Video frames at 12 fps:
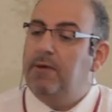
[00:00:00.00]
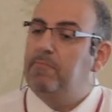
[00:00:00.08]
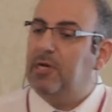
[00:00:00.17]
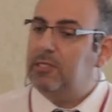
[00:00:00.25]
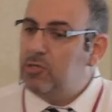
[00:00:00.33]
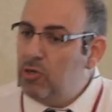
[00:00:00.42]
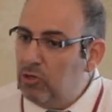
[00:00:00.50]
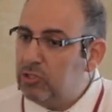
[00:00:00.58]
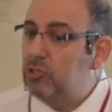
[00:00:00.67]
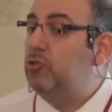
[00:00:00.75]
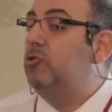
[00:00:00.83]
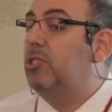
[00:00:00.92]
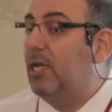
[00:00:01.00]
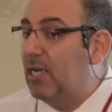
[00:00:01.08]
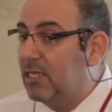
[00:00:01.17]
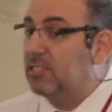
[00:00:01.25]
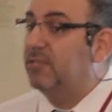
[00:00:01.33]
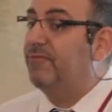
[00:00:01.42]
but not to tell
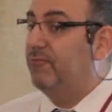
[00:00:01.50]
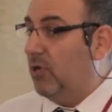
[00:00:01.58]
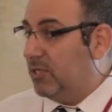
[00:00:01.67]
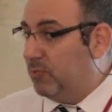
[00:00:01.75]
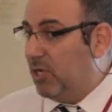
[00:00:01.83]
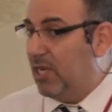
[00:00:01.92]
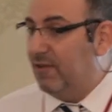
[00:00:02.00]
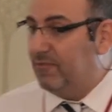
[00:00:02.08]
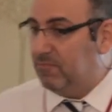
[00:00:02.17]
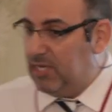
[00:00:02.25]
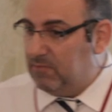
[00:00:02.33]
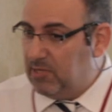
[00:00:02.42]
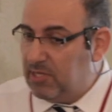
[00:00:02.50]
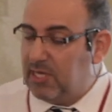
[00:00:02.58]
us if one will have a baby.